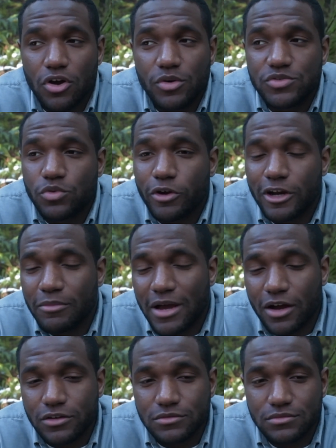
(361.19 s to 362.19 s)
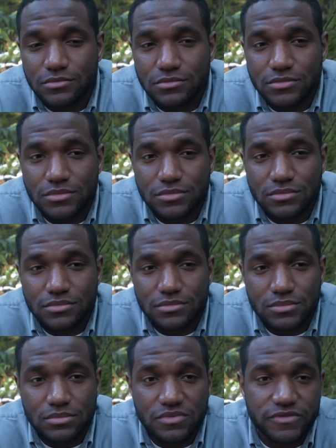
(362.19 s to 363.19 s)
you're always worried about
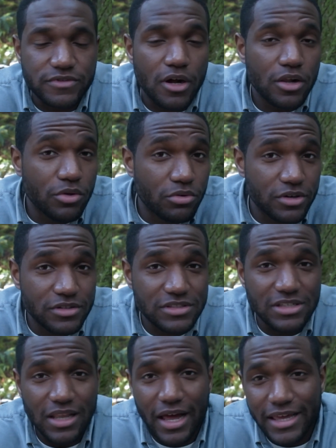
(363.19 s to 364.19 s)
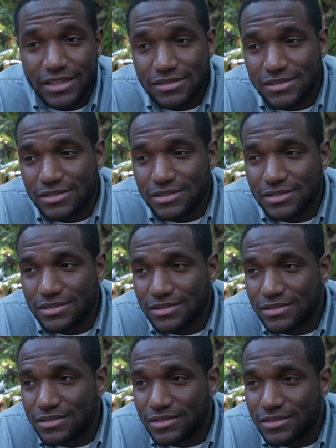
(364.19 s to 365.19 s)
followers and likes
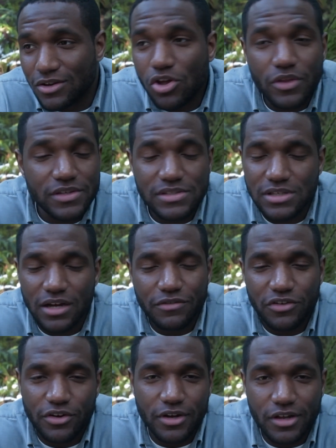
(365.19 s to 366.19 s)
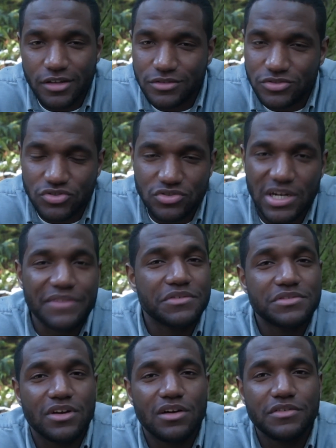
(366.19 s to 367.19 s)
and all this stuff, you're gonna just drive
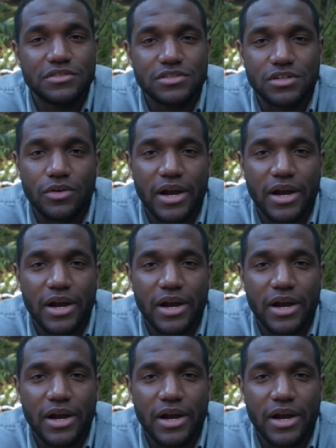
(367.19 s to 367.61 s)
yourself into the